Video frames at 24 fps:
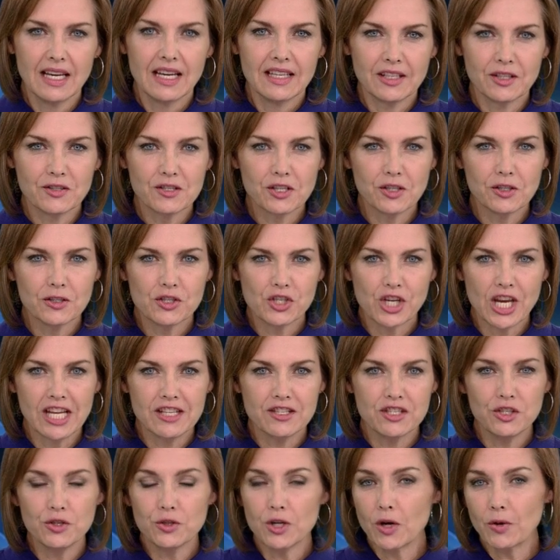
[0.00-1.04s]
There's a good
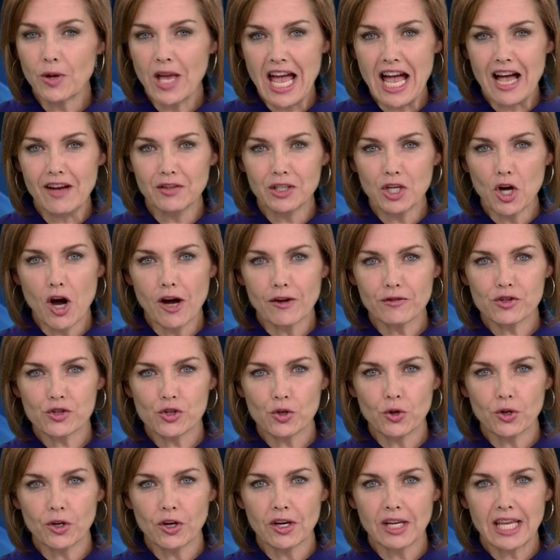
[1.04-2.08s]
chance you don't have an
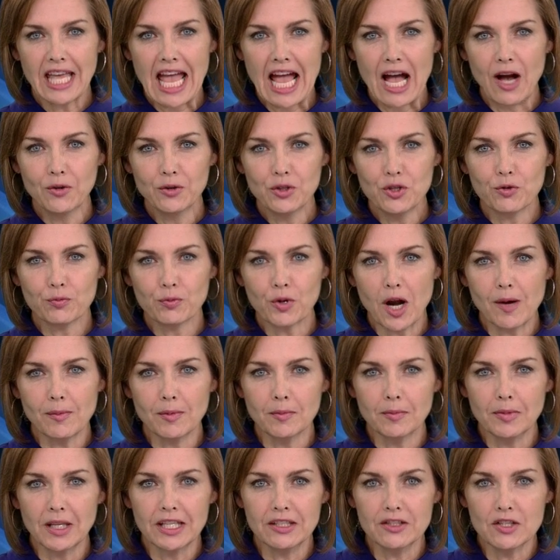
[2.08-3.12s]
offshore account. You
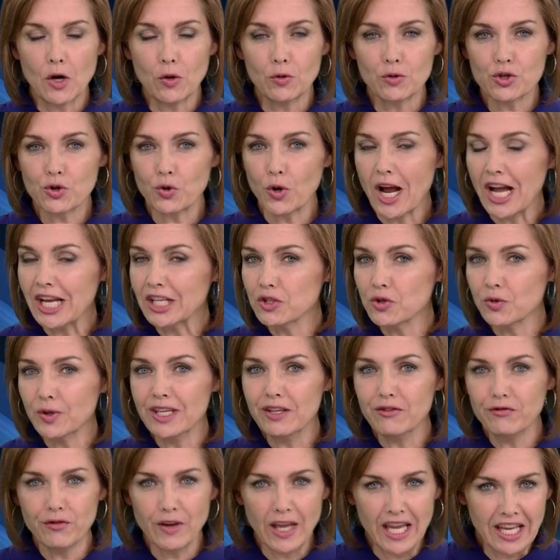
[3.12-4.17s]
probably don't try to
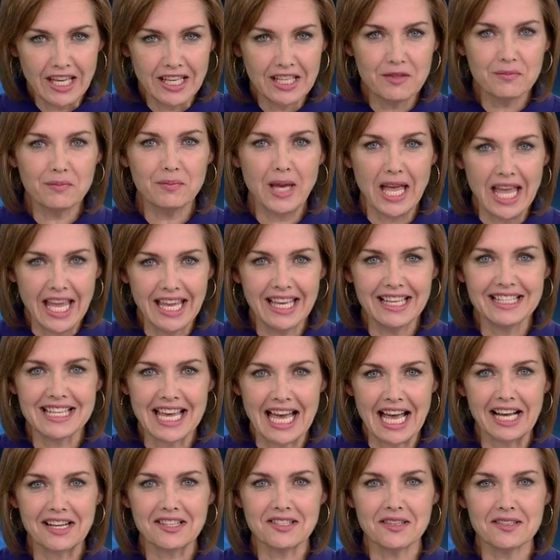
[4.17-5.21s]
evade paying
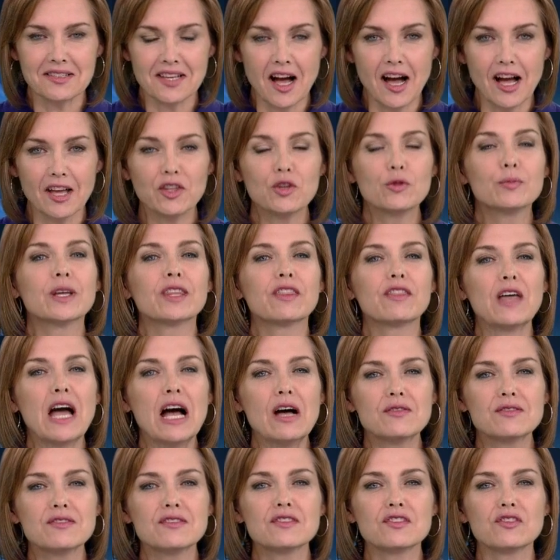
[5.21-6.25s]
taxes either, but
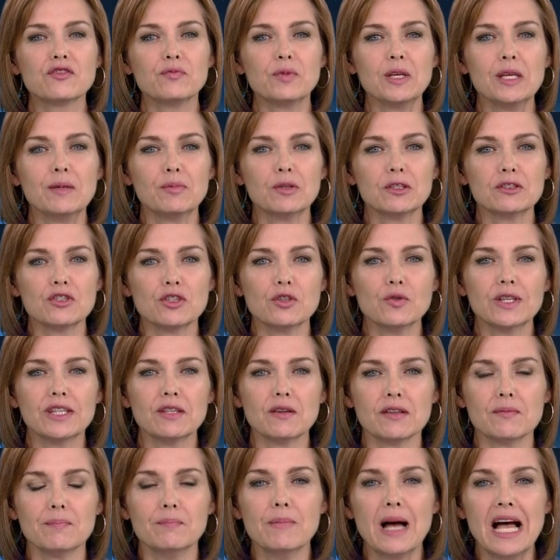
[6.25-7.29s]
thousands of people do, and
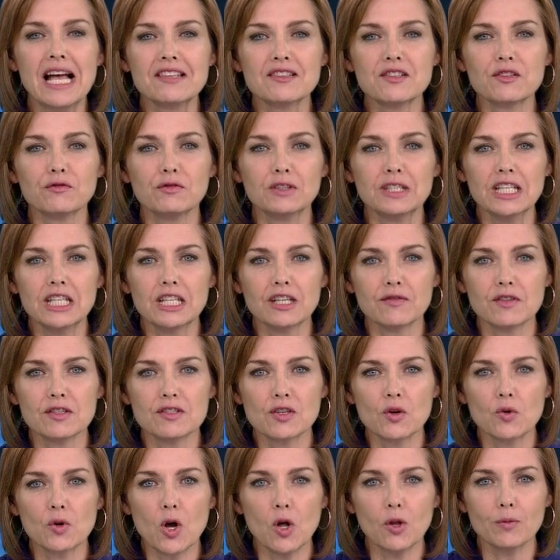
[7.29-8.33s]
the massive leak of the
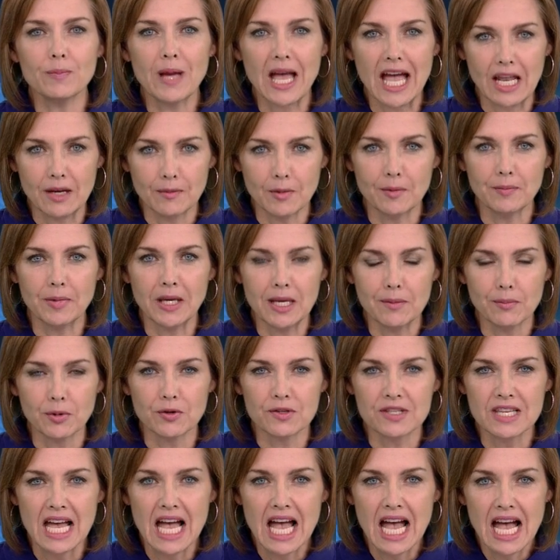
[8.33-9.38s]
so-called Panama
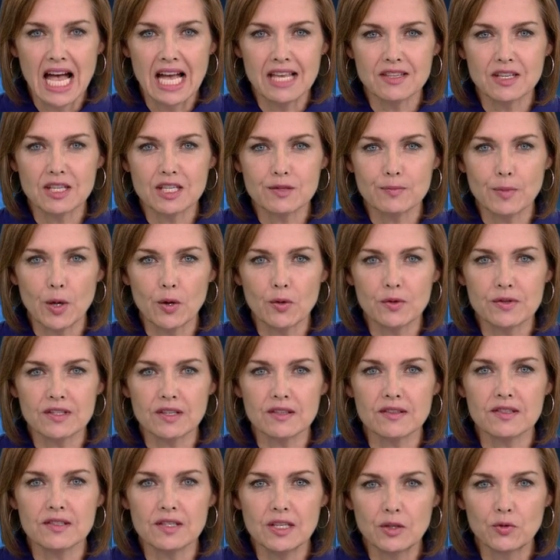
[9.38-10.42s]
Papers has exposed a
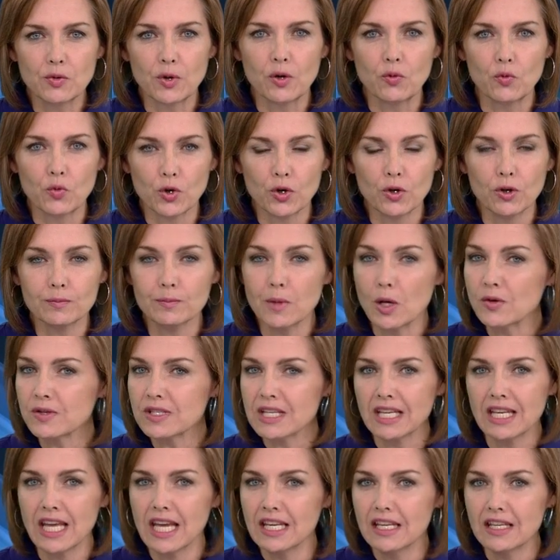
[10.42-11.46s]
secret world most
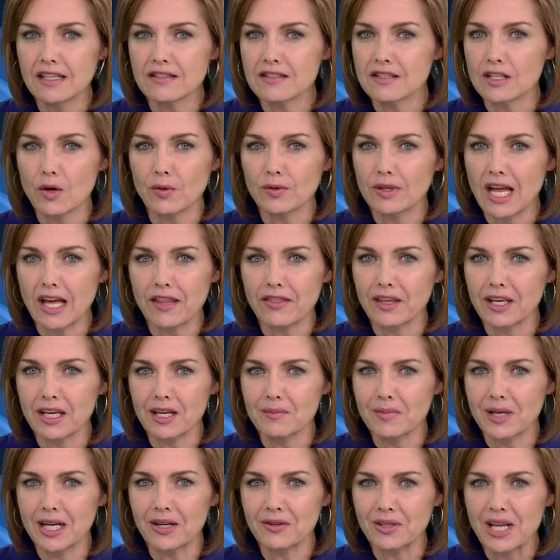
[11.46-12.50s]
Canadians know nothing
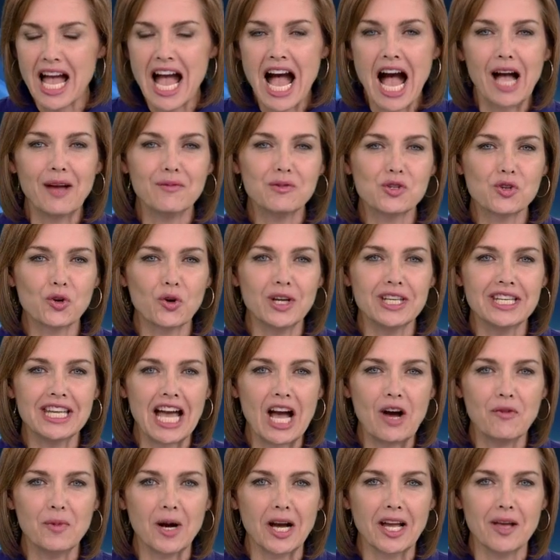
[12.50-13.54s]
about. I'm joined
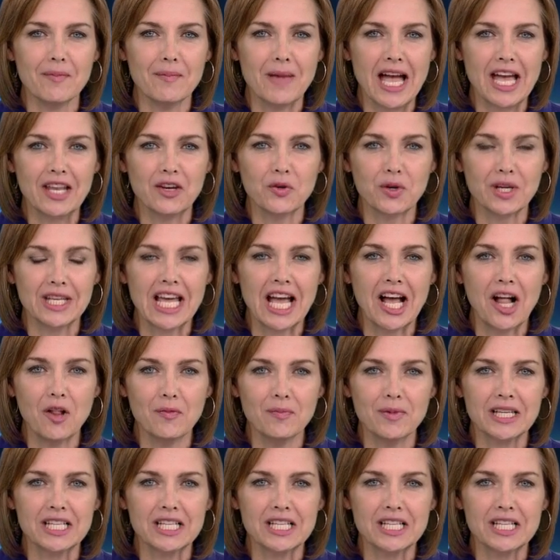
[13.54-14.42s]
now by a man who can help